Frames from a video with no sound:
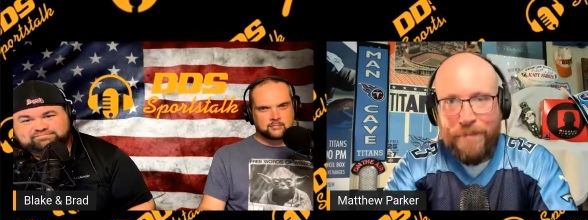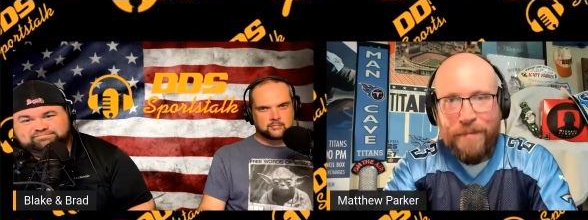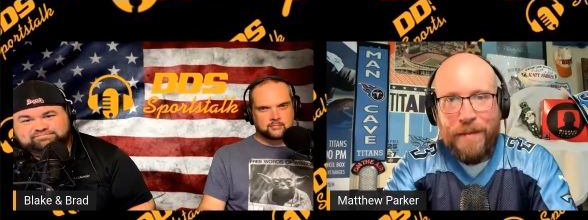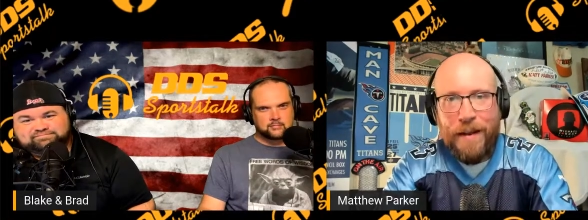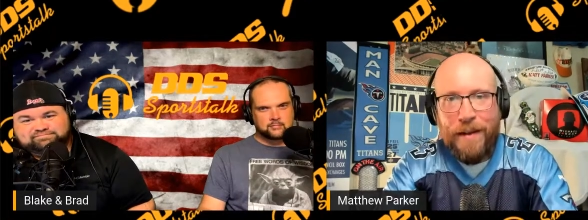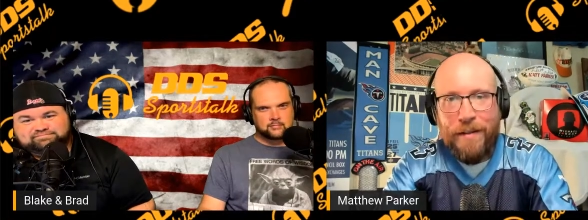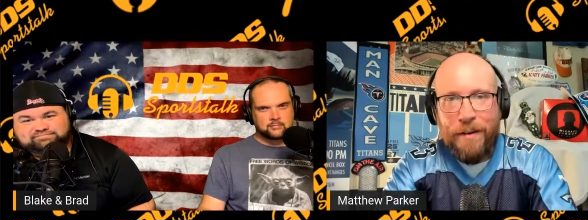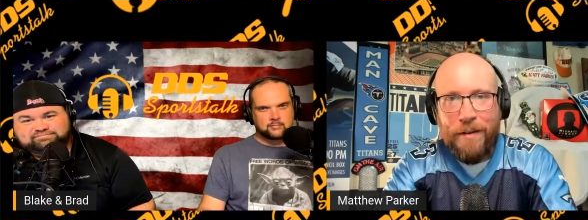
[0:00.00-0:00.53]

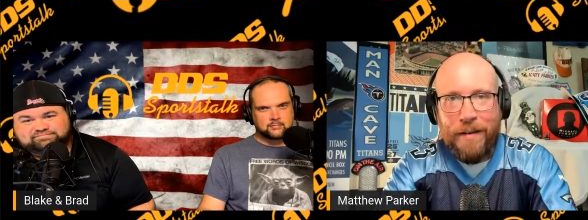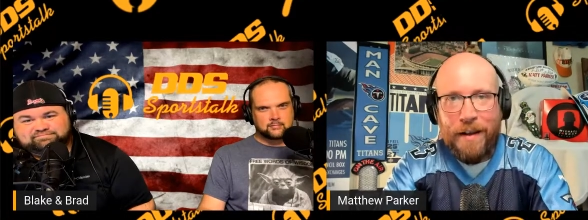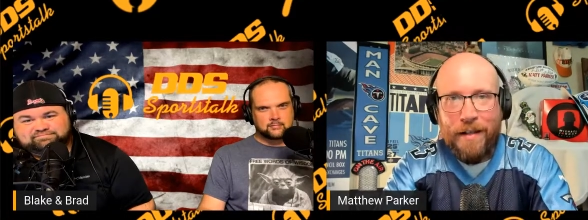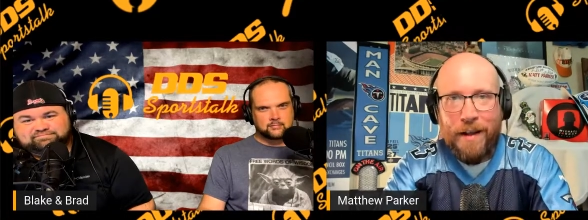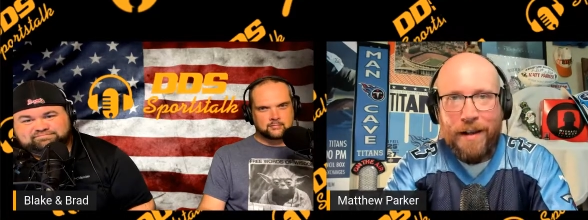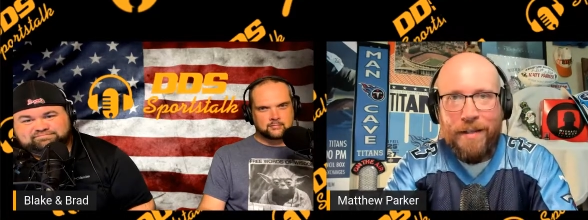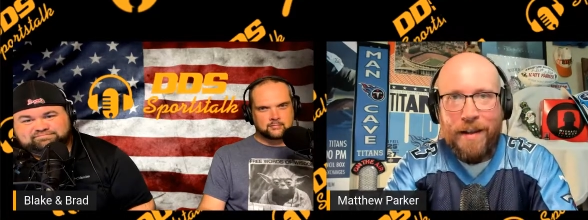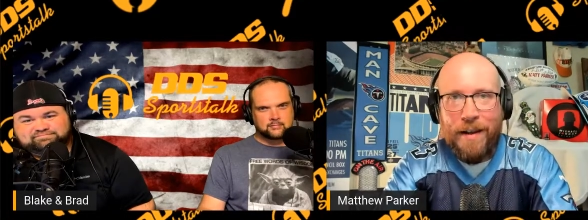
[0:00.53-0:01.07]
Speaker 1: Hey, there. I
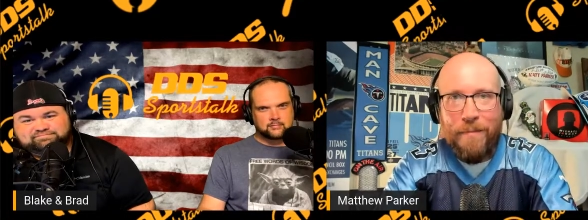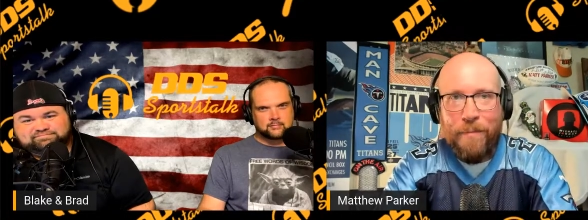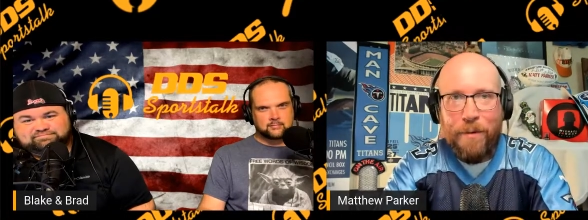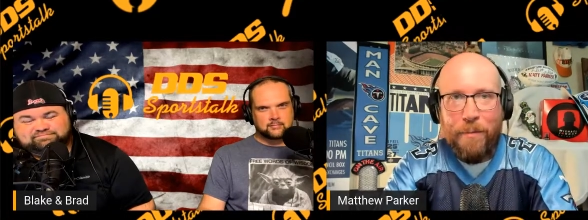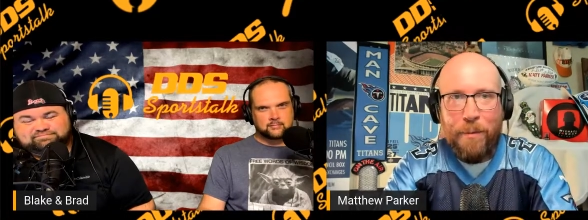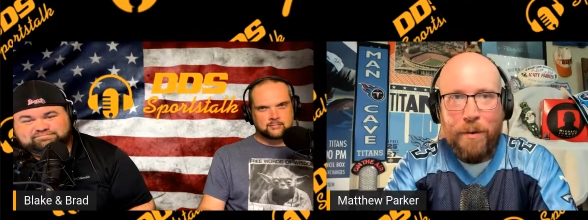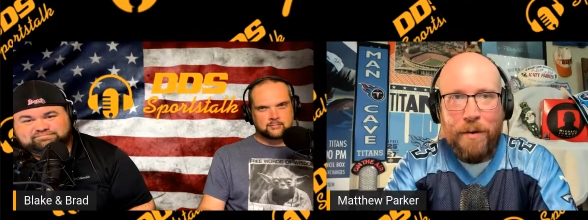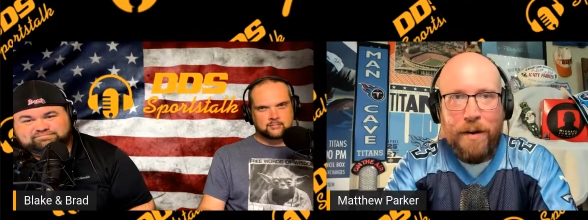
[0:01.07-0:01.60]
like that.
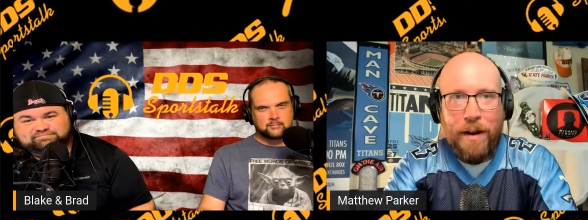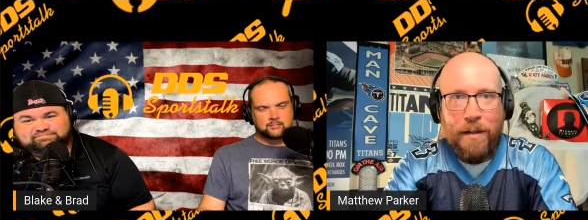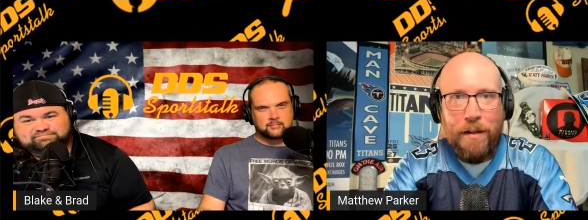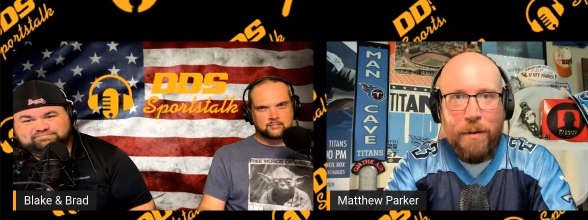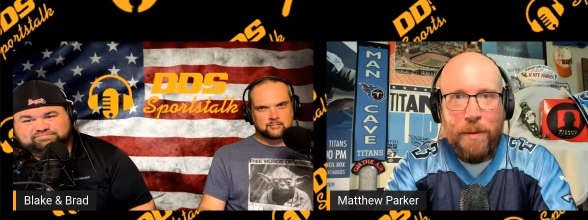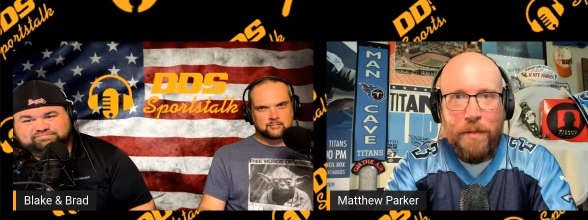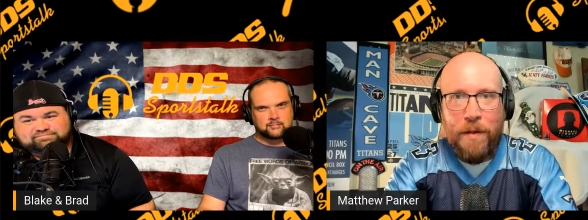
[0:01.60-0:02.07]
Pulled it down a little bit.